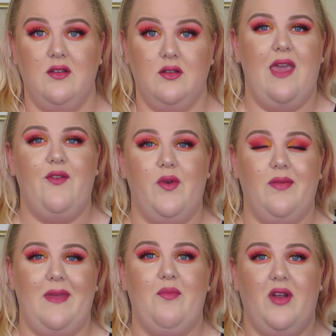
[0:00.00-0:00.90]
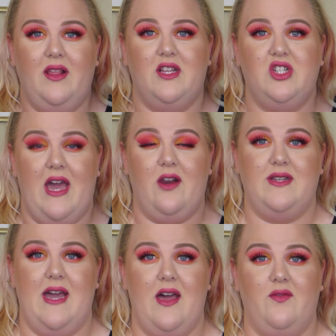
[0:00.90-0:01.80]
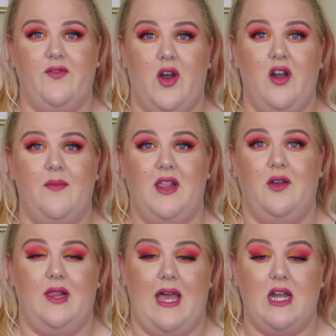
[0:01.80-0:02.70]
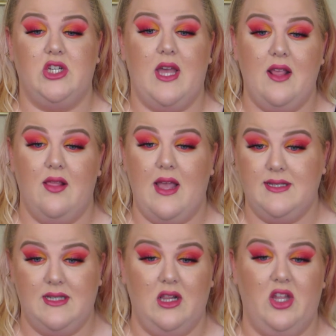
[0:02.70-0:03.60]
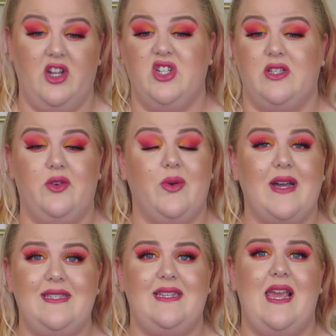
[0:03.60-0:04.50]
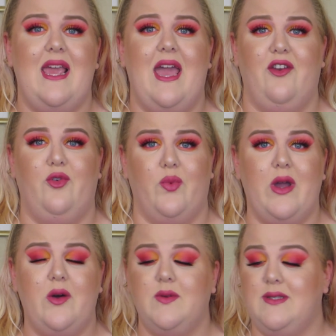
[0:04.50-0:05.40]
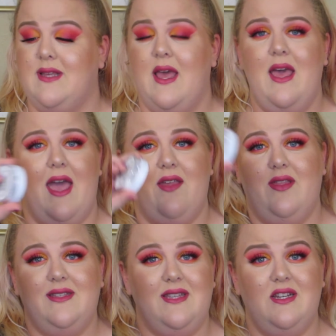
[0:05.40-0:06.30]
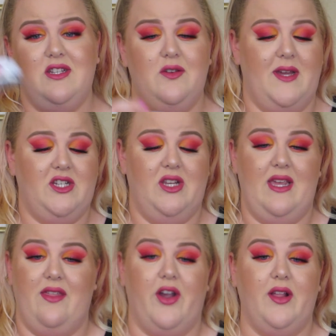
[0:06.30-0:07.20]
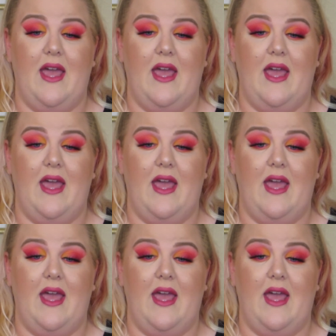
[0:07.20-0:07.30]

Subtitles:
Even with me bringing the shadow down far on my lower lash line, they still look just crusty and gross, and this didn't do much either.